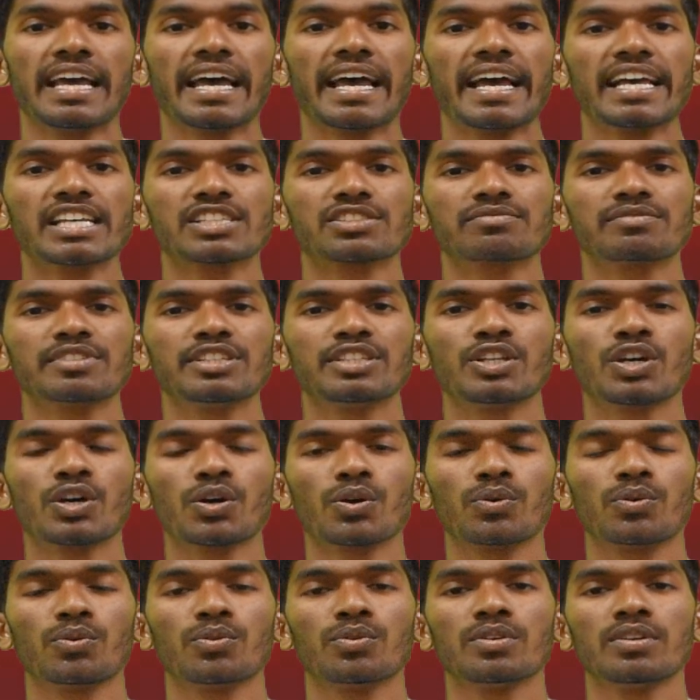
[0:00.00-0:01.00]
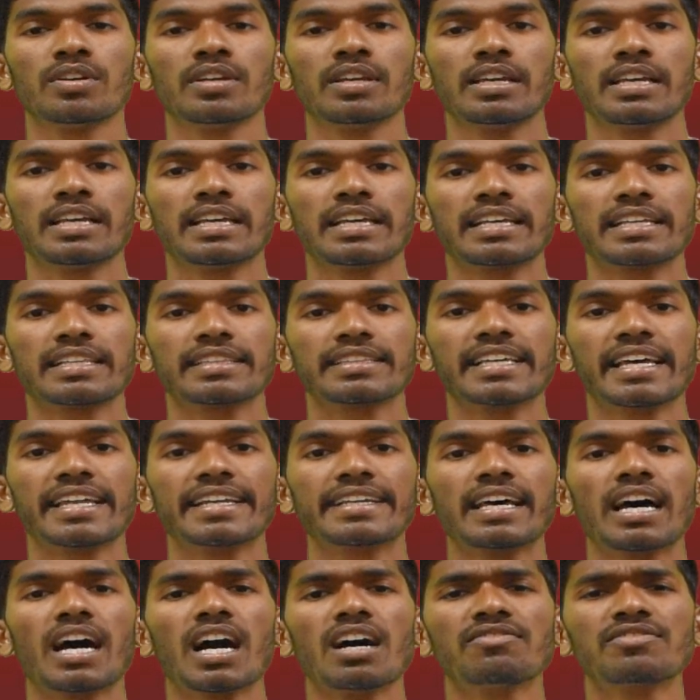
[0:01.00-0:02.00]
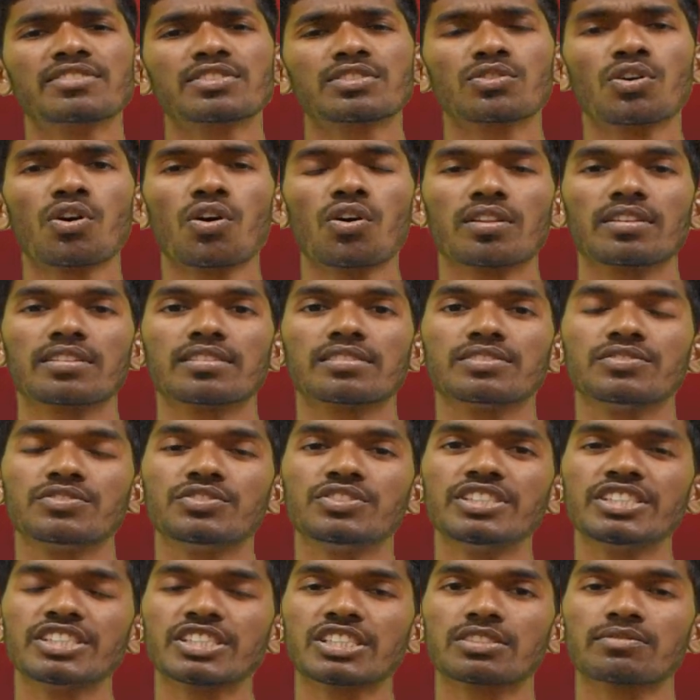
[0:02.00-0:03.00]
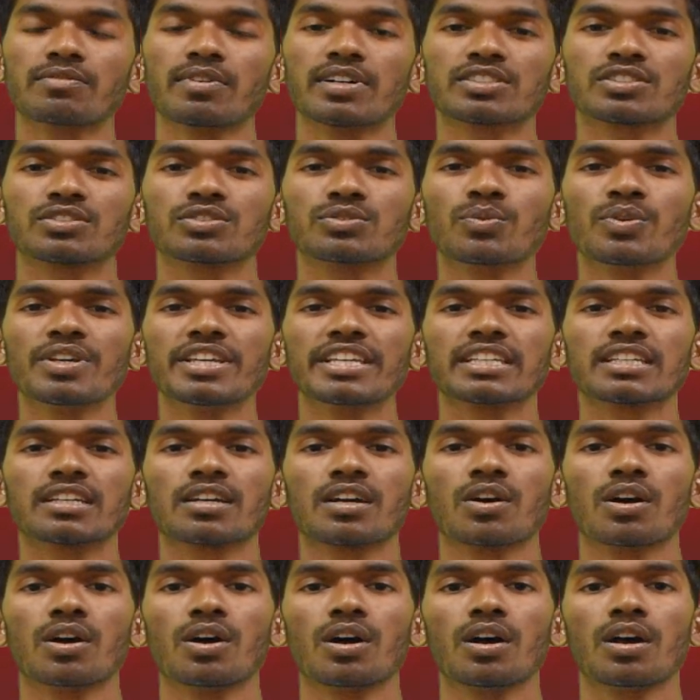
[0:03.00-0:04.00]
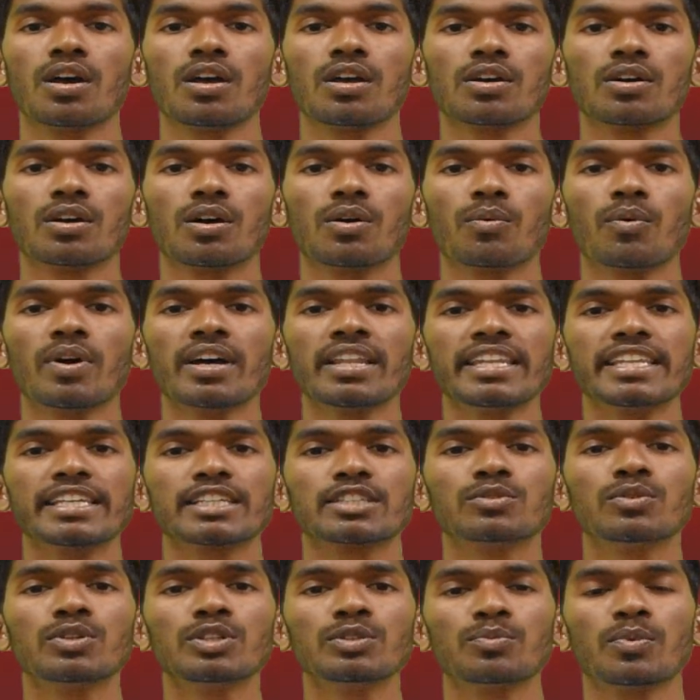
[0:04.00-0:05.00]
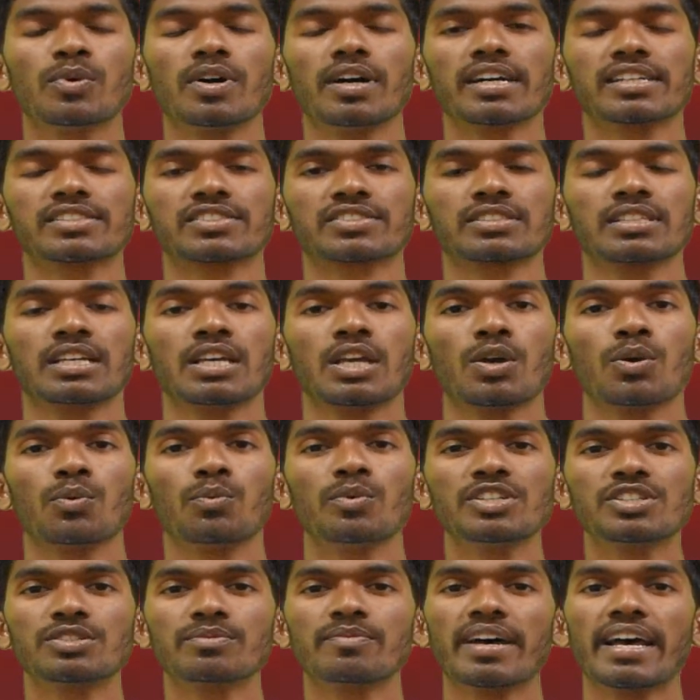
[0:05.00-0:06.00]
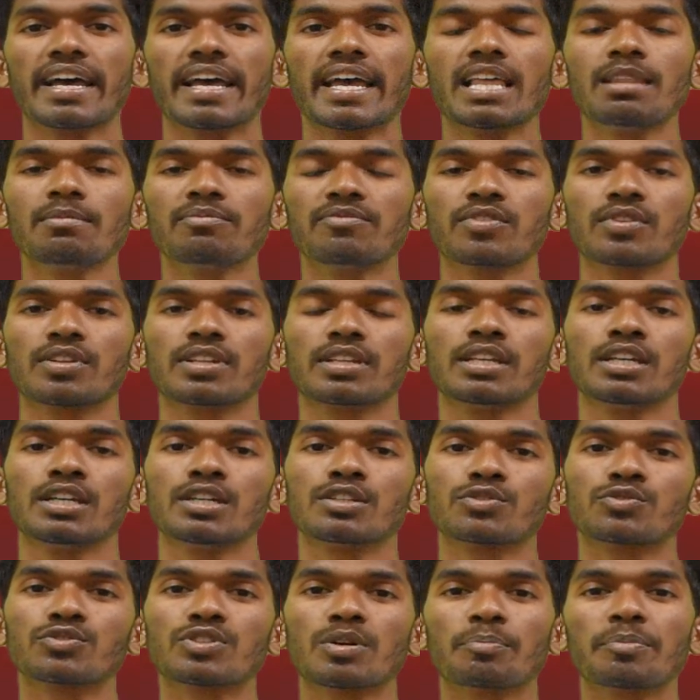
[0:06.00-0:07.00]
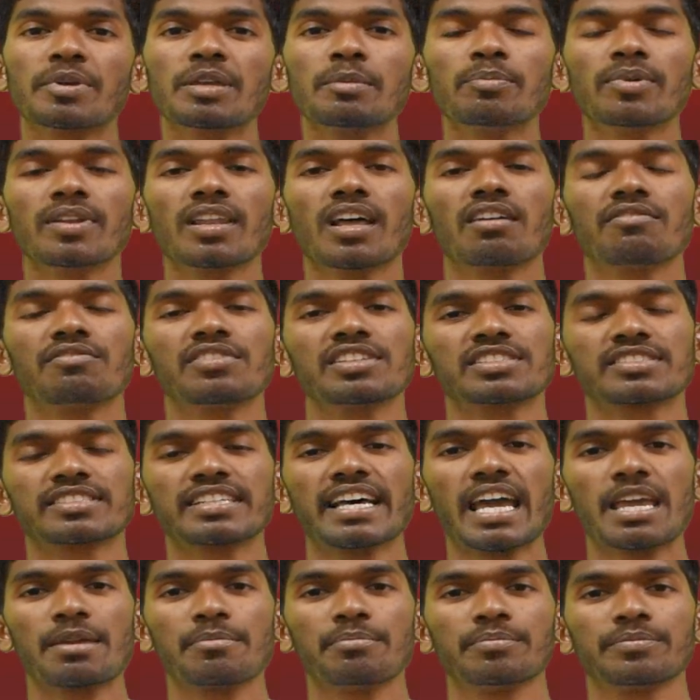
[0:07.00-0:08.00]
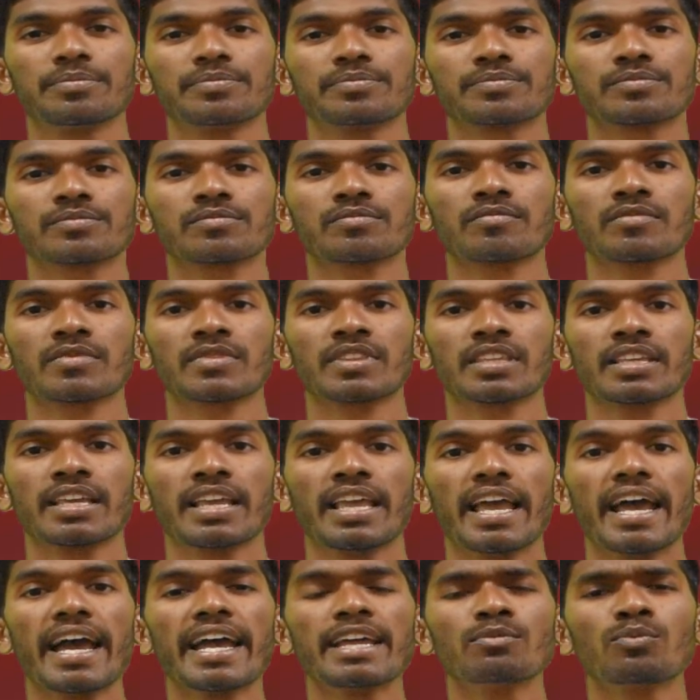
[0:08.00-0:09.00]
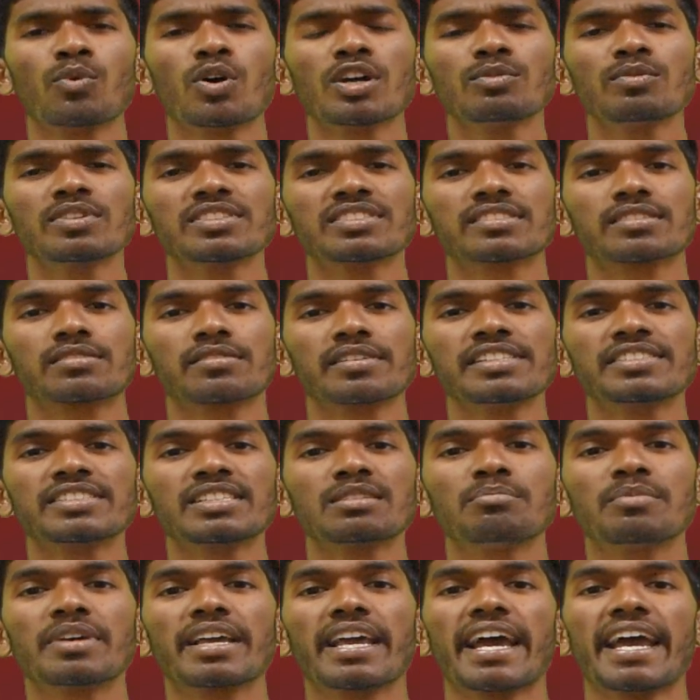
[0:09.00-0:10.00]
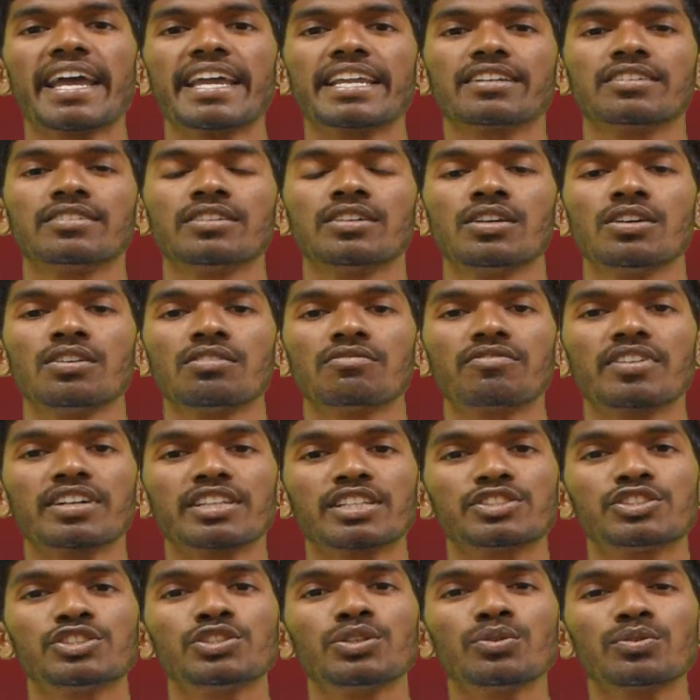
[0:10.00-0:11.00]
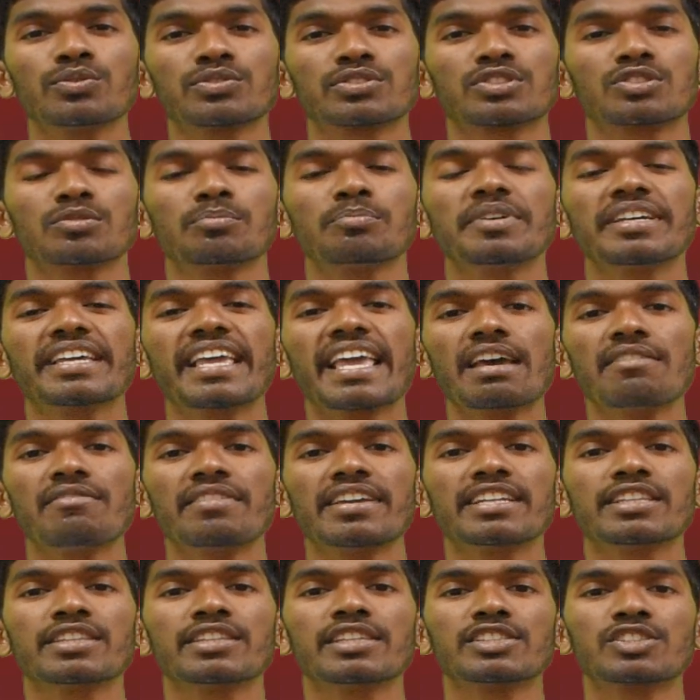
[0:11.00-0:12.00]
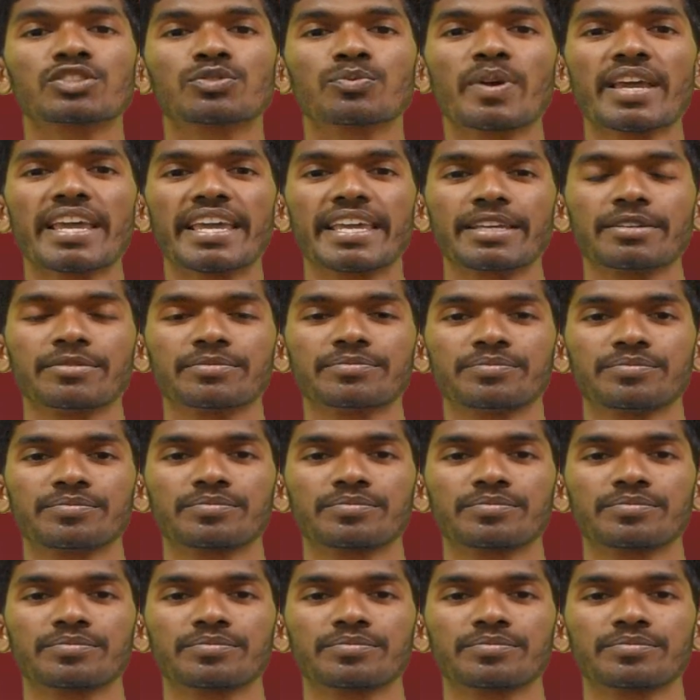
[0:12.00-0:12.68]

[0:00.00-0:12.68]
As we know that after all, Jesus was doing only good works which were helpful to the people of his time. And what was the reason behind for the Jews to behave in this way?